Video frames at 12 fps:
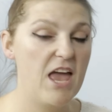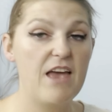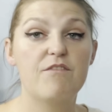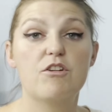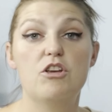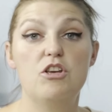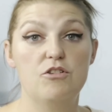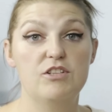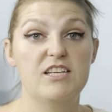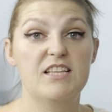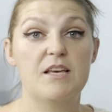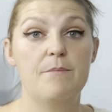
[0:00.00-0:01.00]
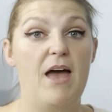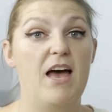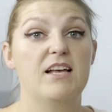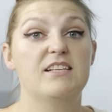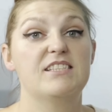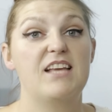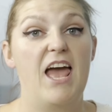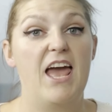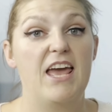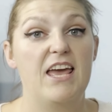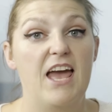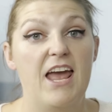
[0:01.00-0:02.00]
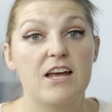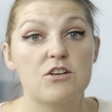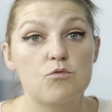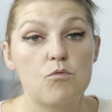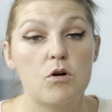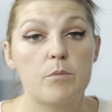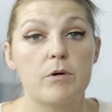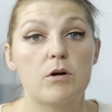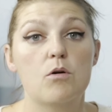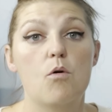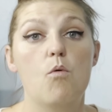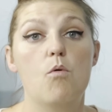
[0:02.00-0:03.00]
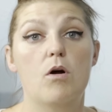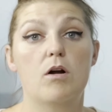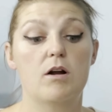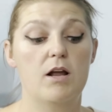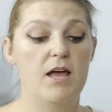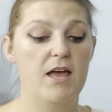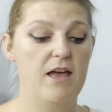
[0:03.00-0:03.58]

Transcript: If you're using them as a hand warmer or